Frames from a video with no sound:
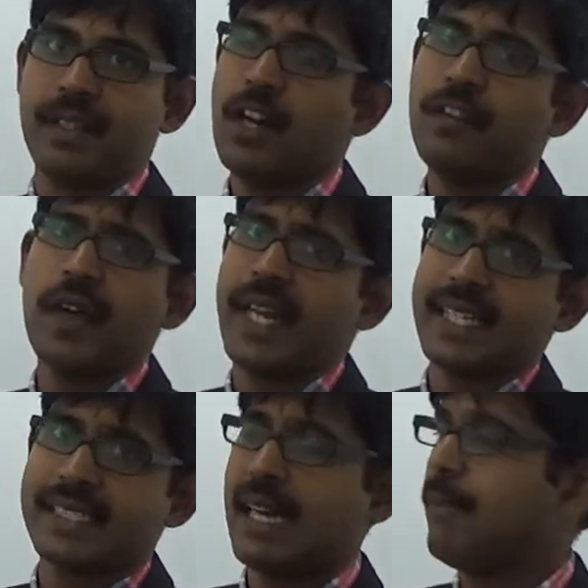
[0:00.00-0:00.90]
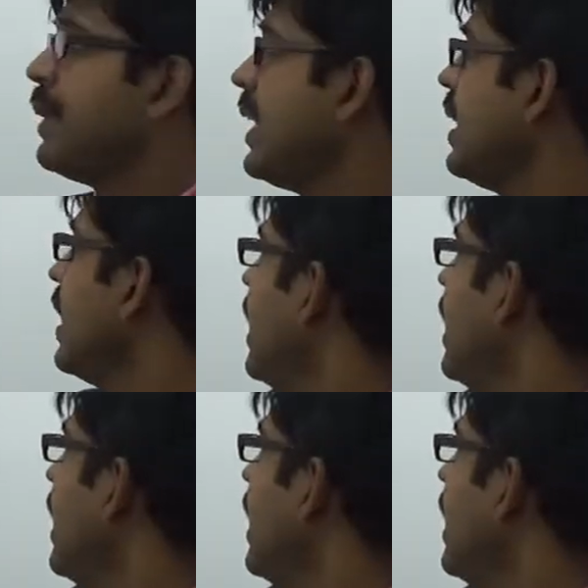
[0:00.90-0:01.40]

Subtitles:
Now, for example,